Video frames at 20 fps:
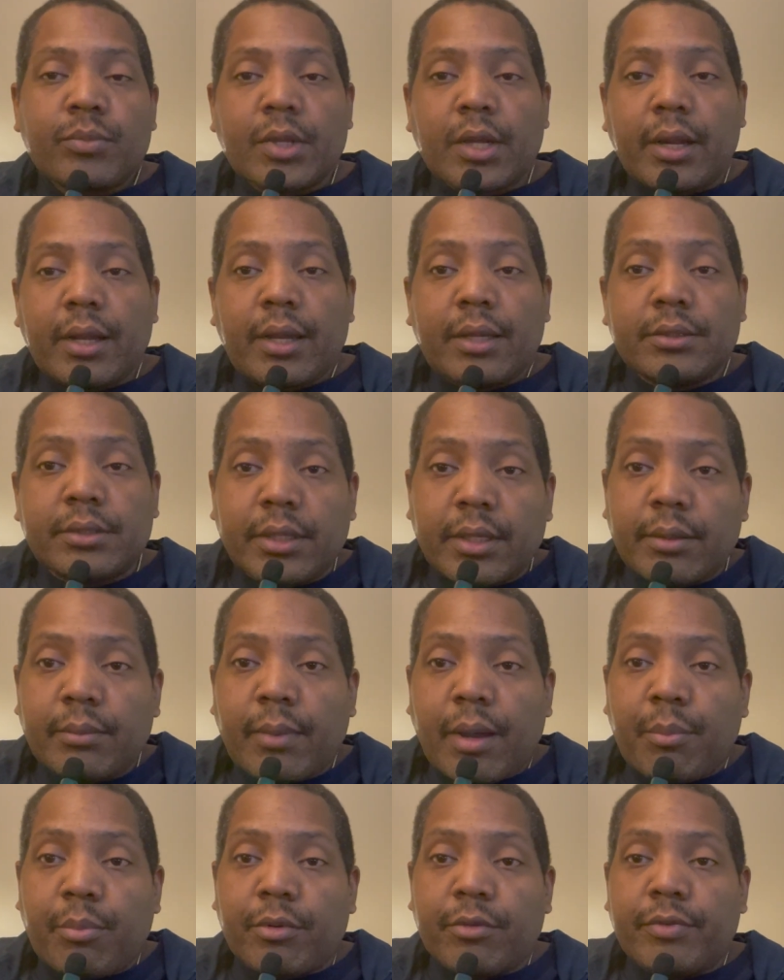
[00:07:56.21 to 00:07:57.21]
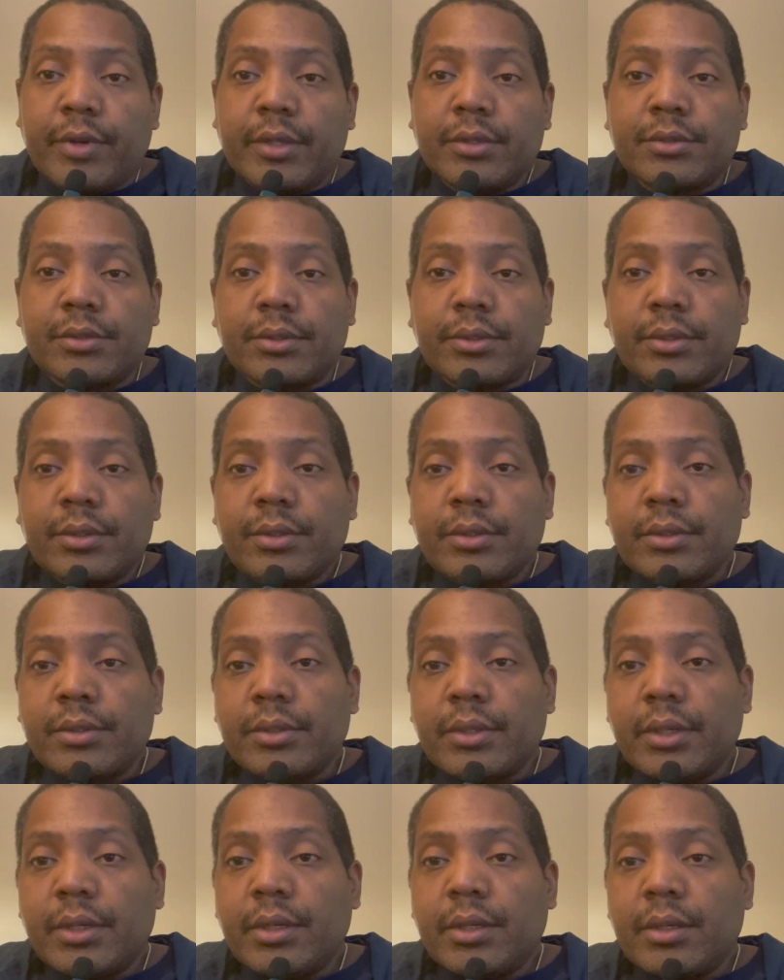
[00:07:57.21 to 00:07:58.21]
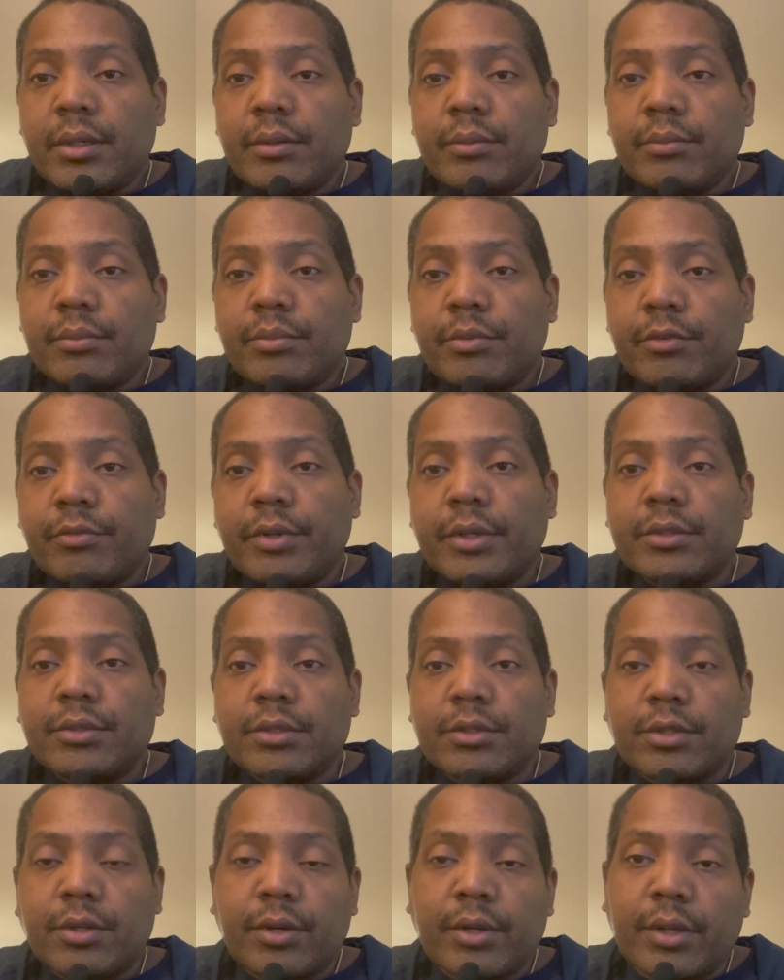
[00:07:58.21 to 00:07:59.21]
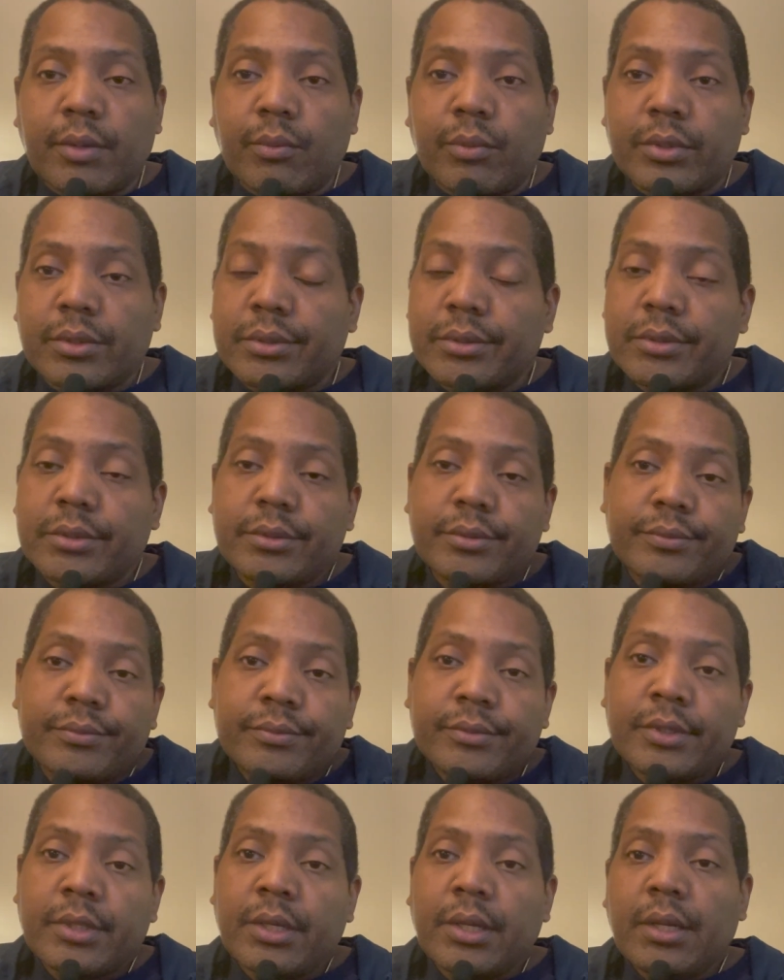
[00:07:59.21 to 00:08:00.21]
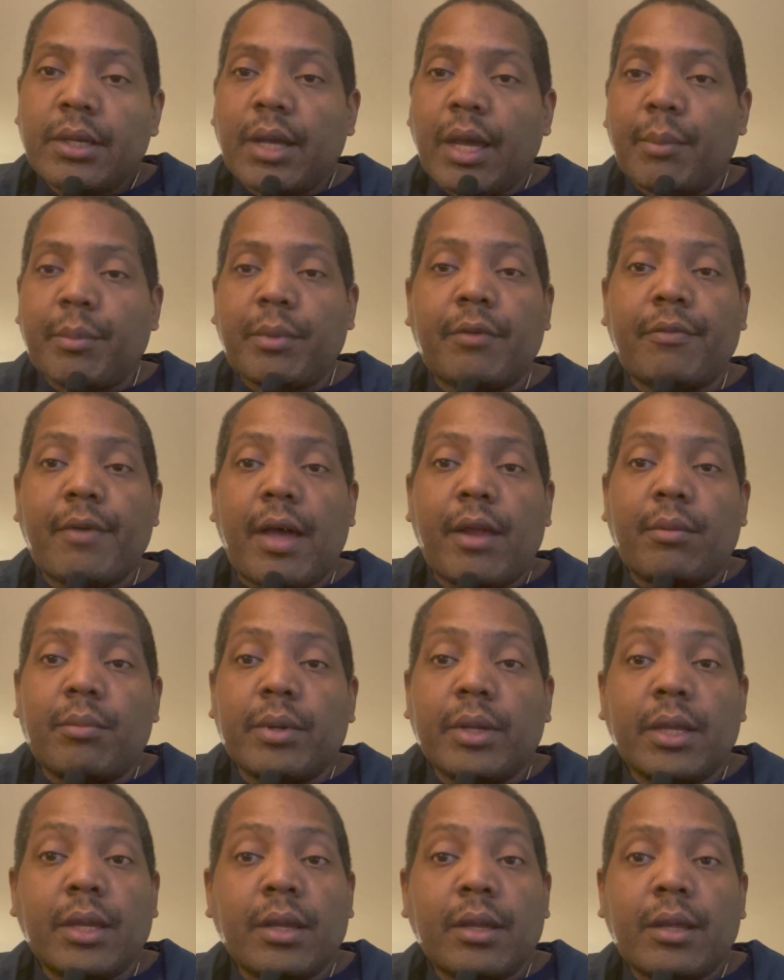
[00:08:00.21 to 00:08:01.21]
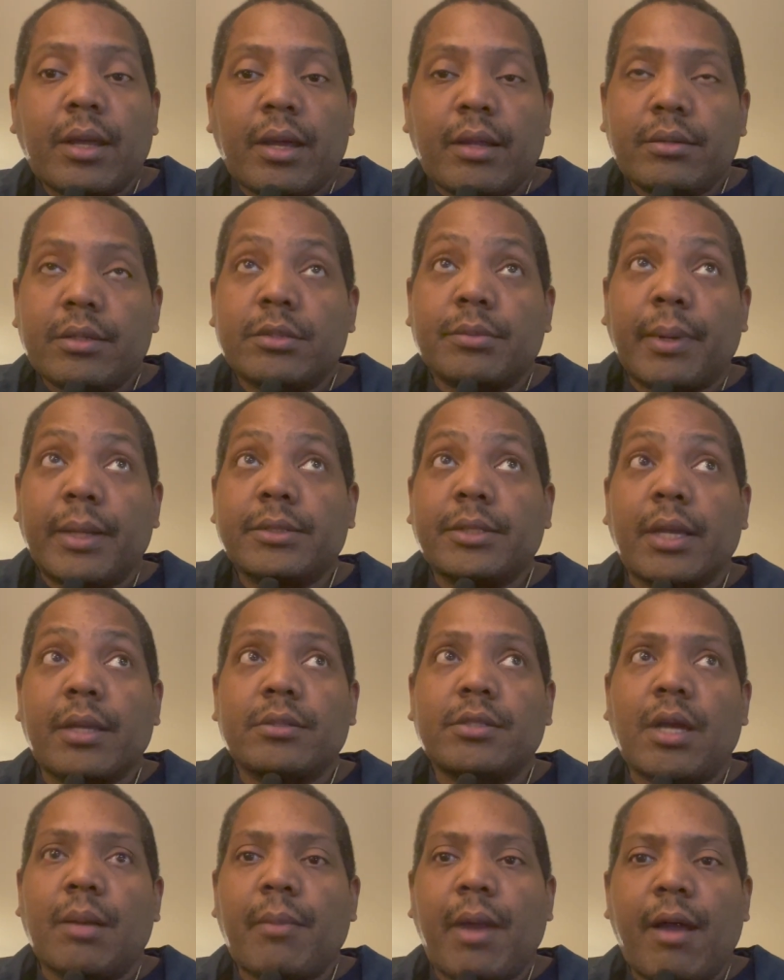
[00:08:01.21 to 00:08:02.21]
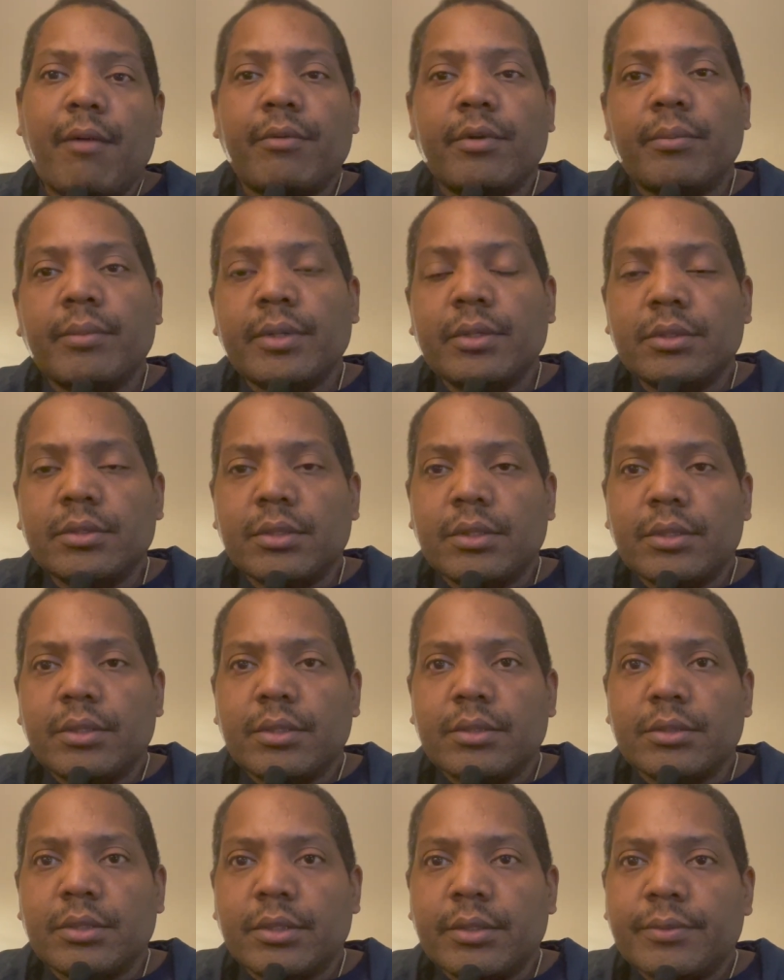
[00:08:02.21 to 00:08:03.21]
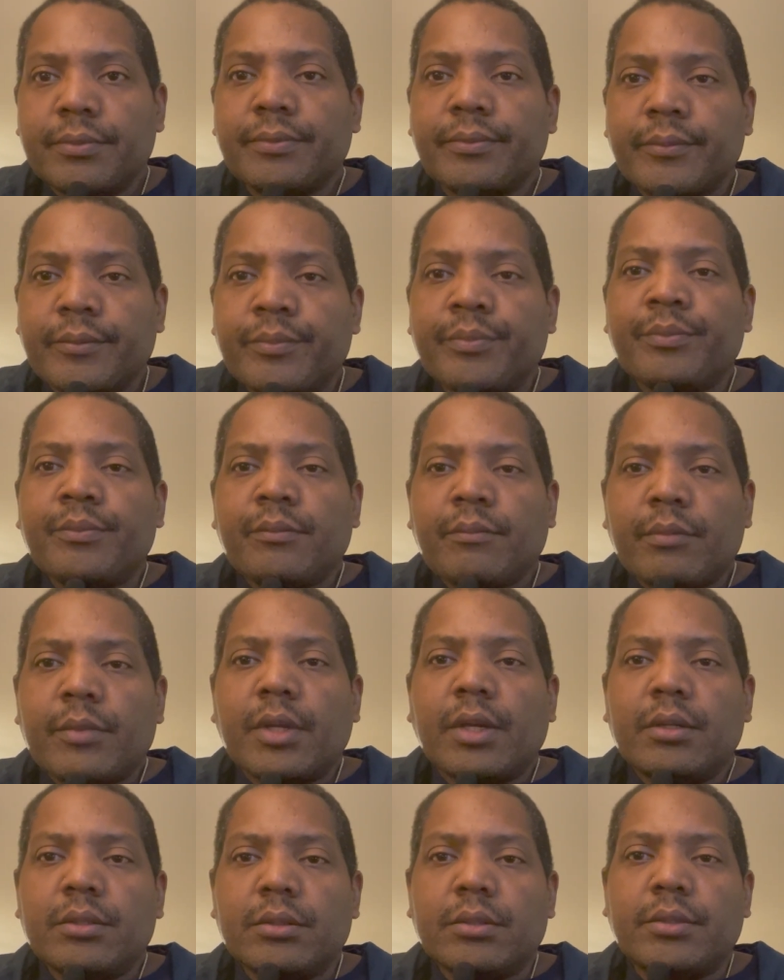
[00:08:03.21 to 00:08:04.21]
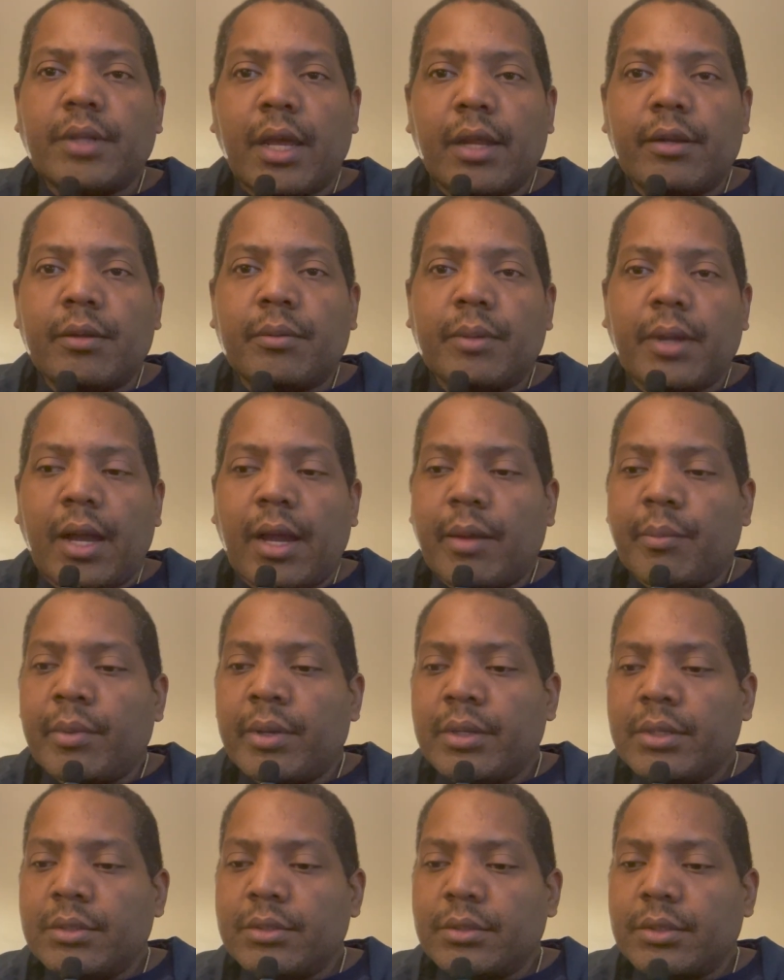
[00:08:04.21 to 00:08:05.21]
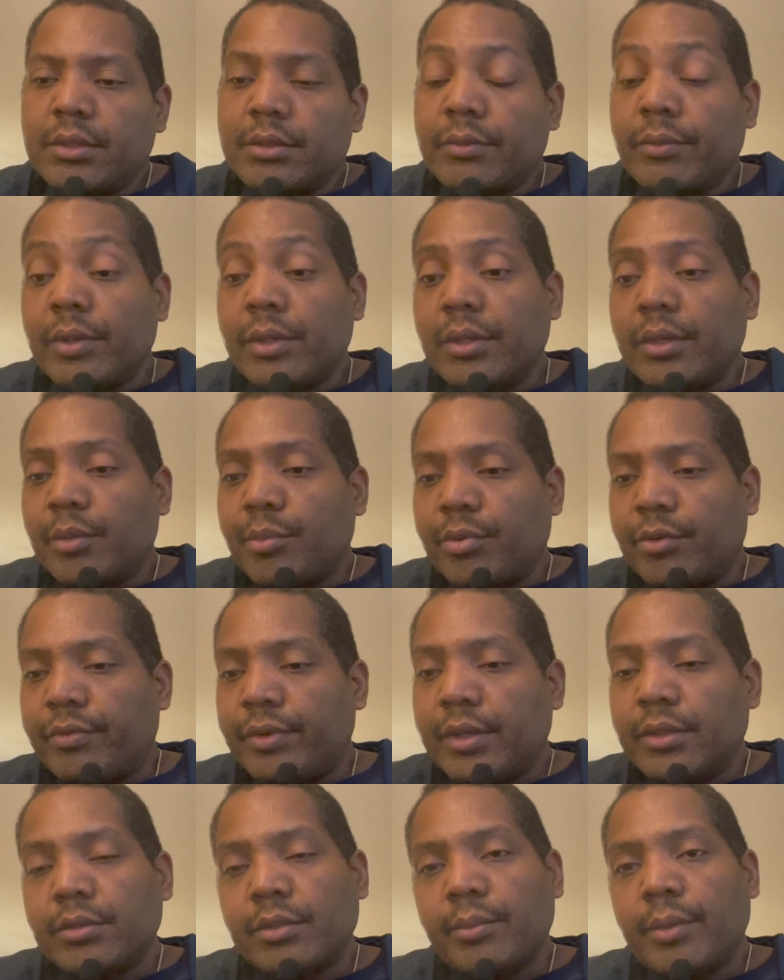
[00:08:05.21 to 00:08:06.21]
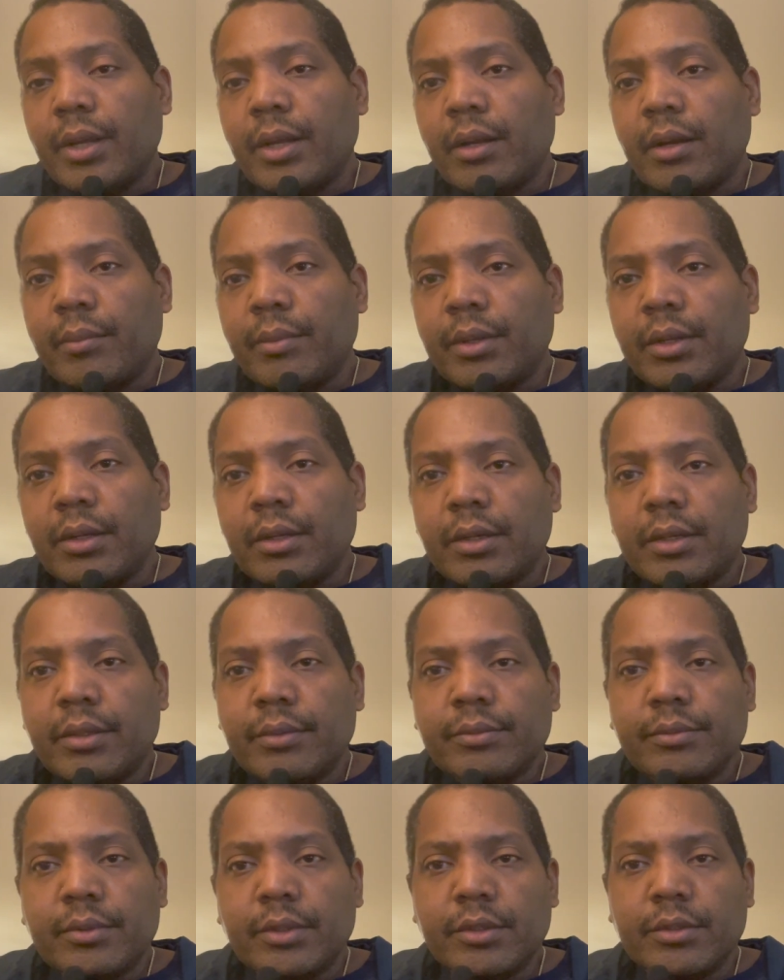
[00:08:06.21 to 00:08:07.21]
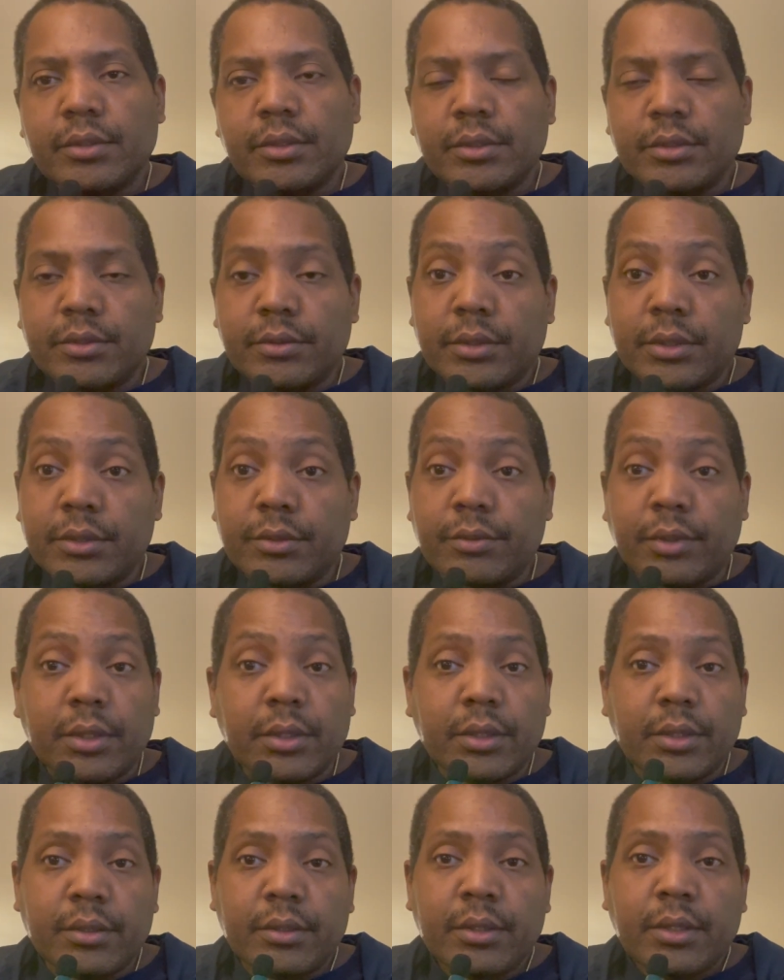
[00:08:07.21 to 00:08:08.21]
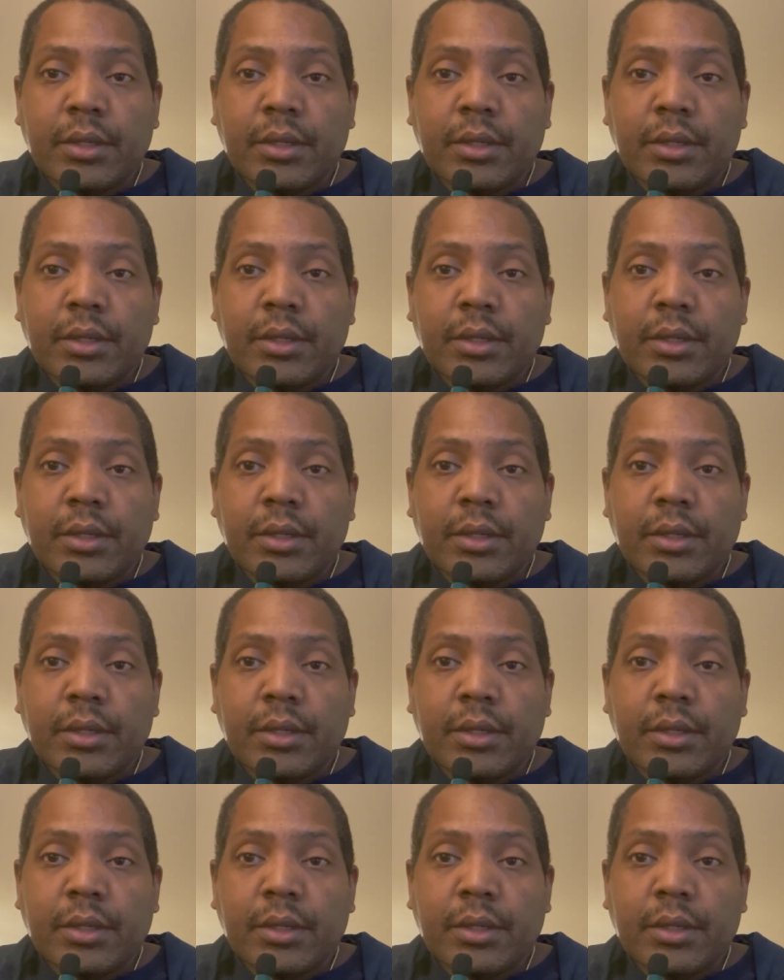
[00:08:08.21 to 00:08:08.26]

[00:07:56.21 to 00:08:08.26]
Like I said, my professor, Professor Sirkin was. I had him again. This is my second time having him. He's a stand up guy, man. He's a really good professor, man. I mean, he's really.